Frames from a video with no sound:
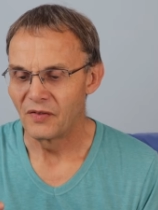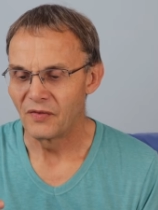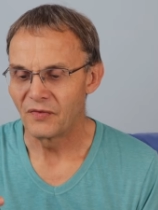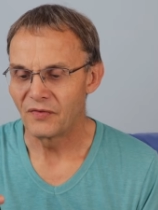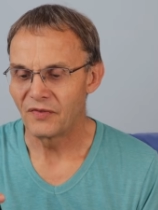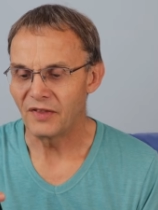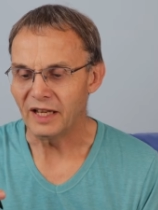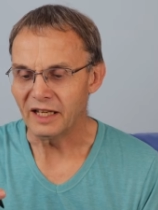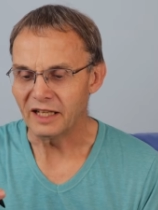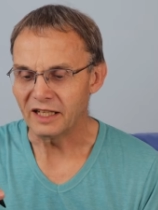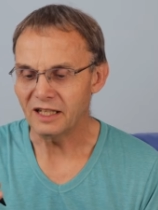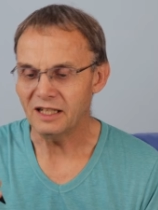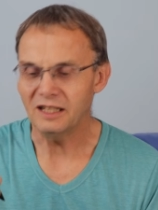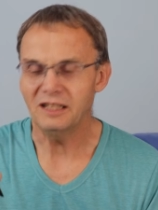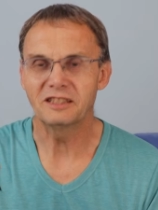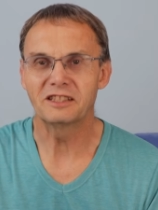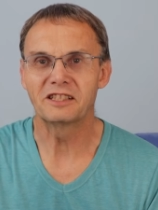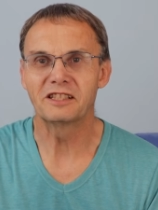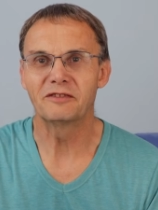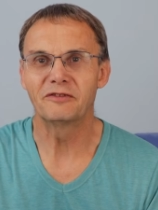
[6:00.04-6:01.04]
They
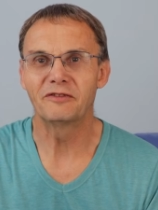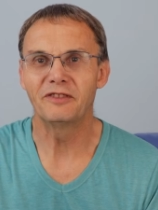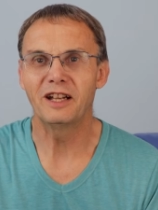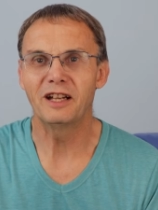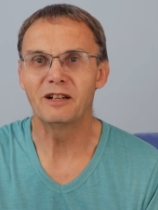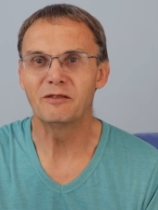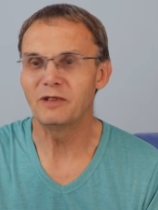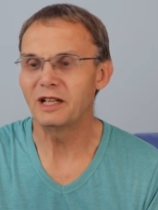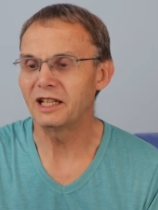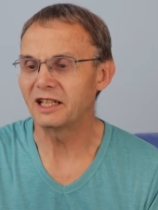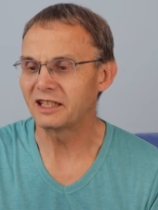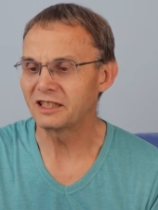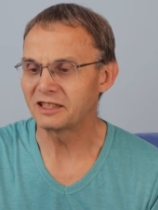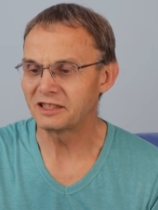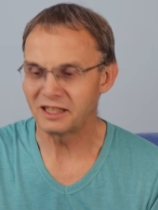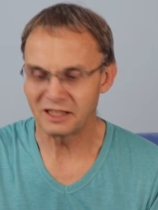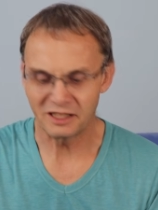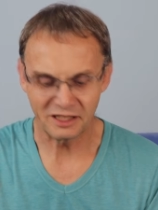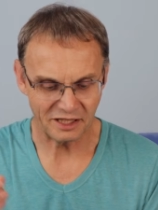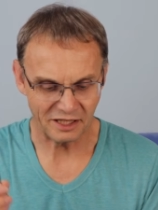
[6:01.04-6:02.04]
cast a fair way because
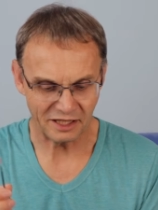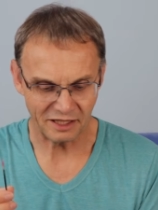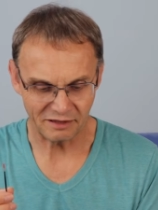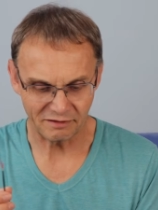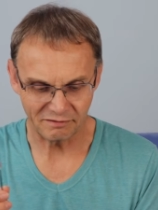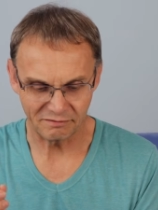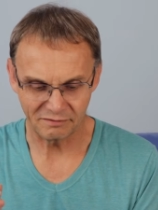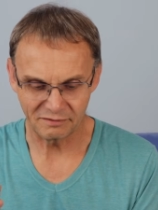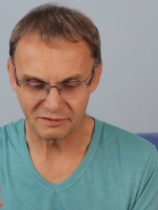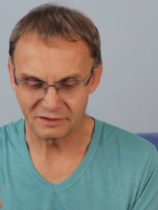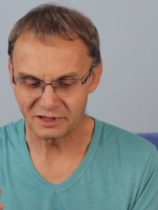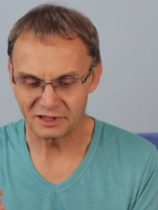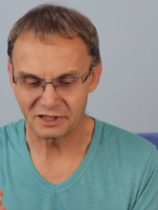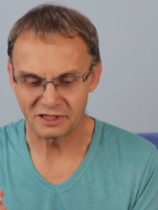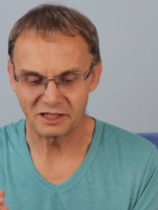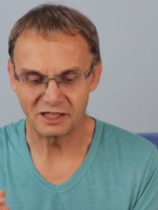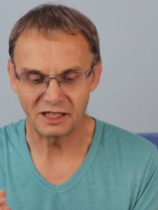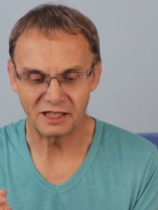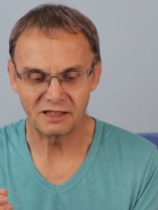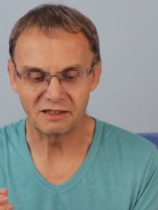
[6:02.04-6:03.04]
they take,
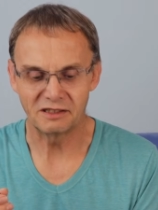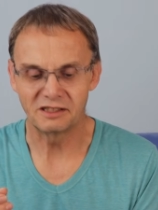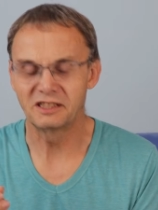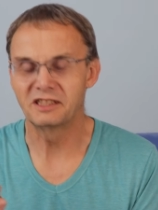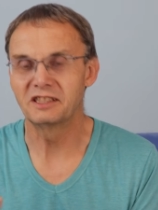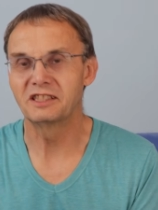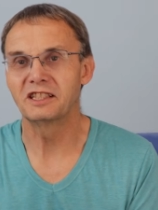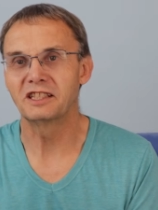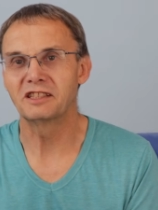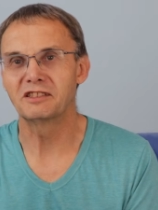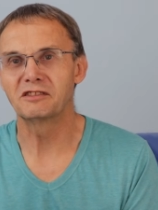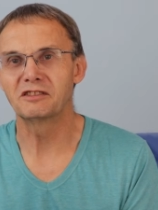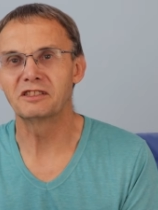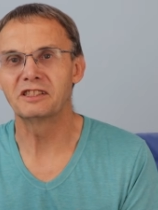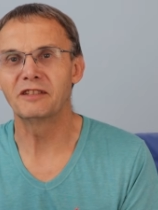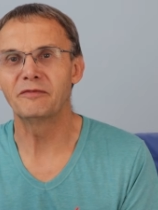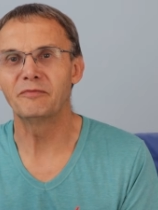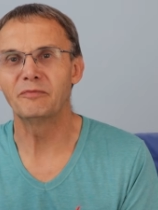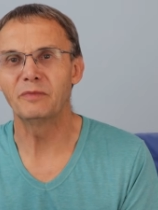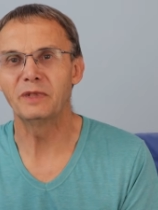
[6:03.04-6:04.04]
say, 6 or
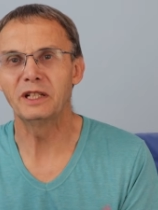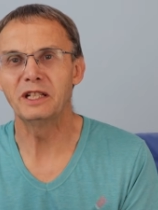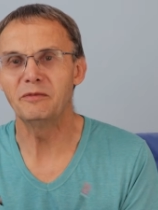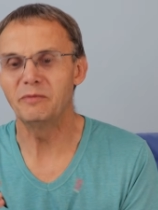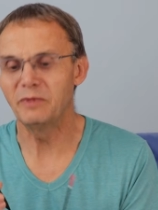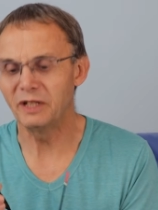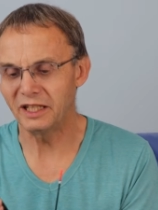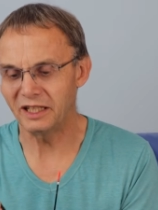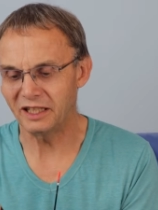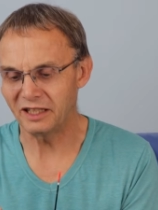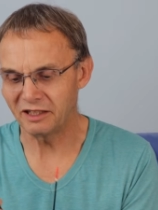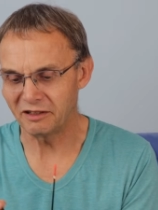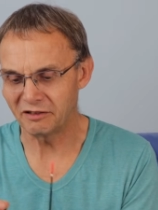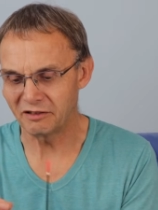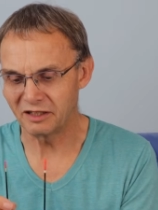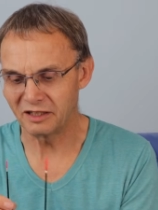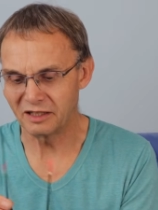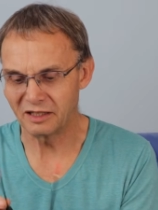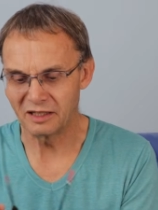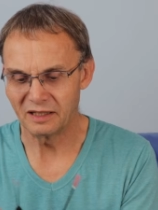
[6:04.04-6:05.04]
7 BB. You
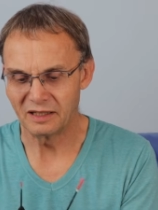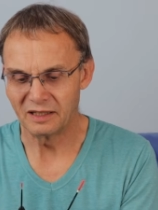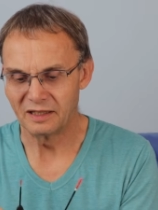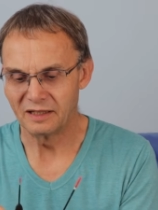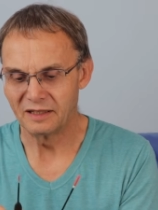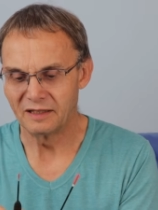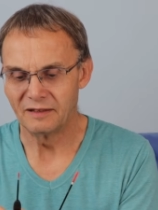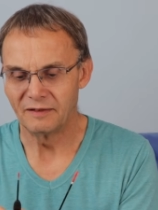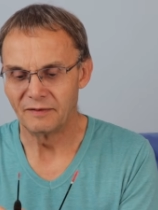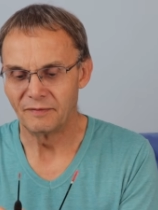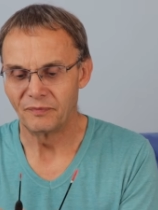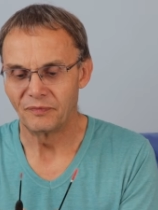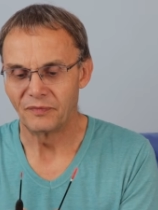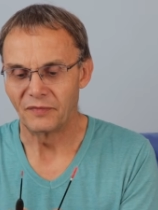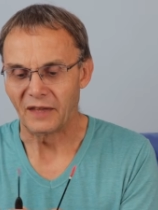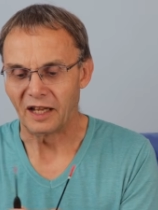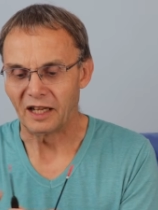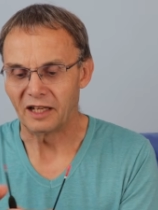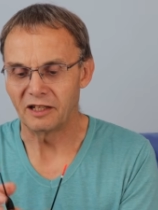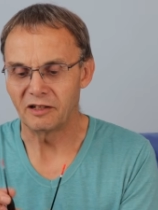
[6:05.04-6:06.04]
can
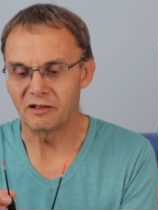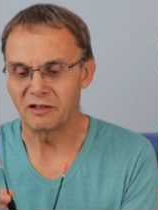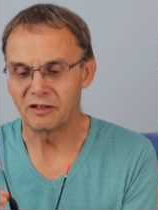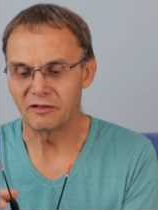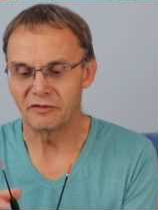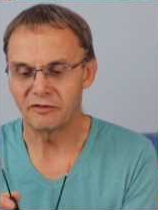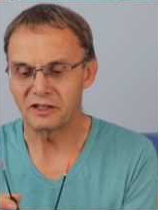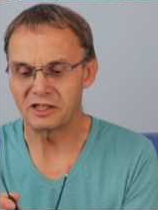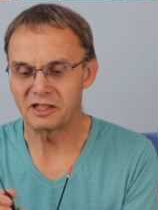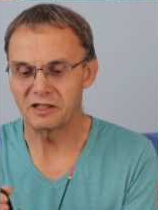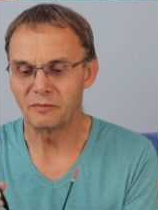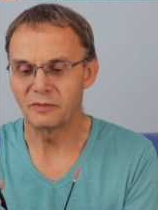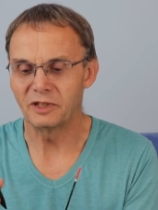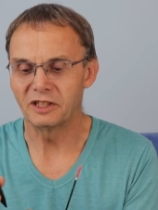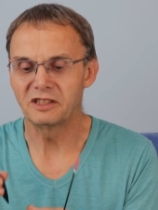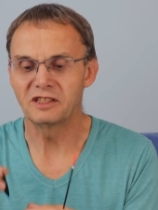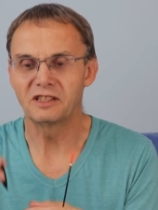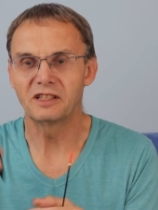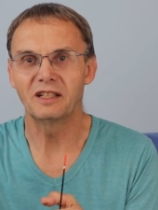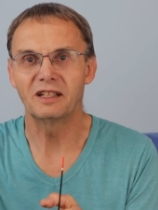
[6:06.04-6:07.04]
fish them
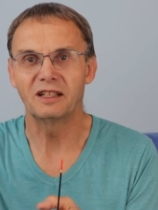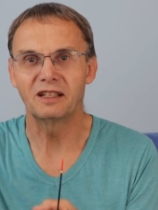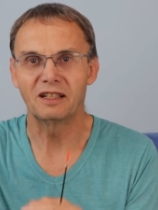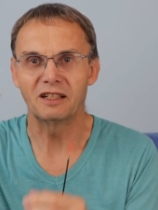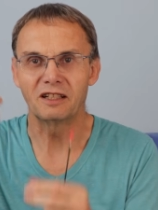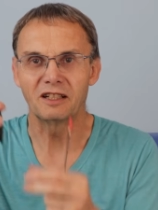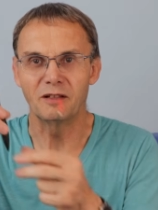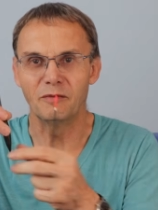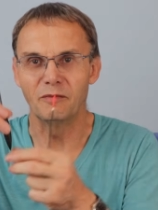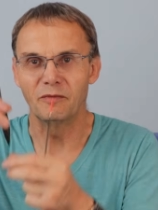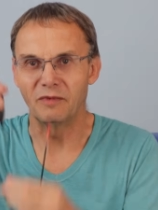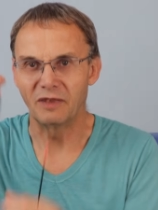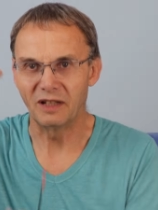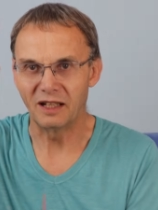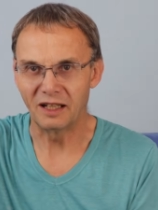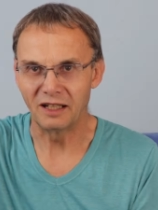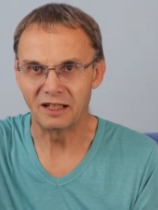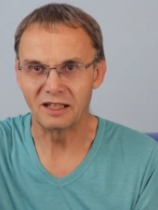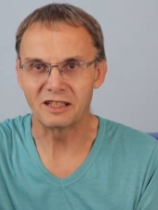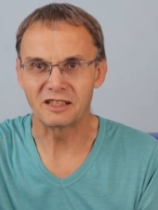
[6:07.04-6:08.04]
as like
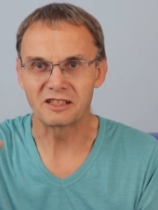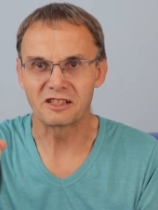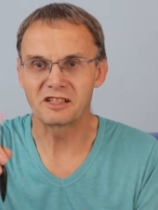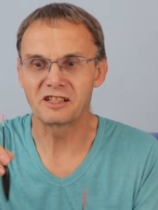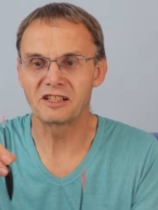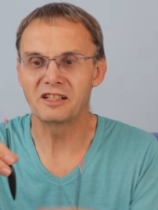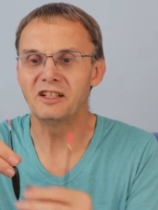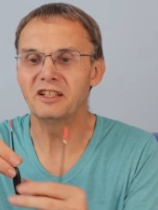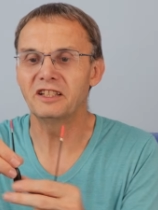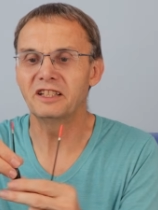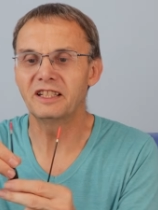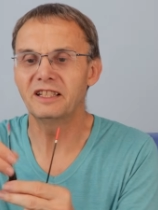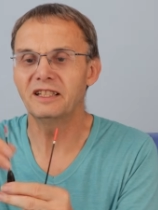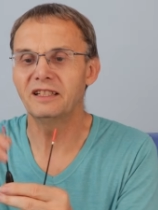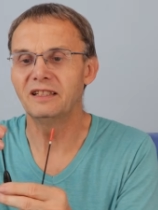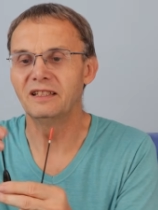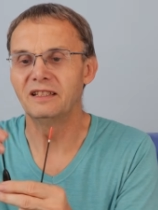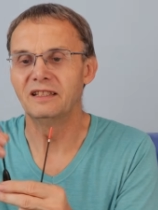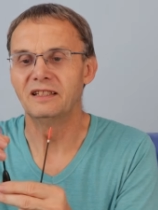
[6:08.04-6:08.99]
a little slider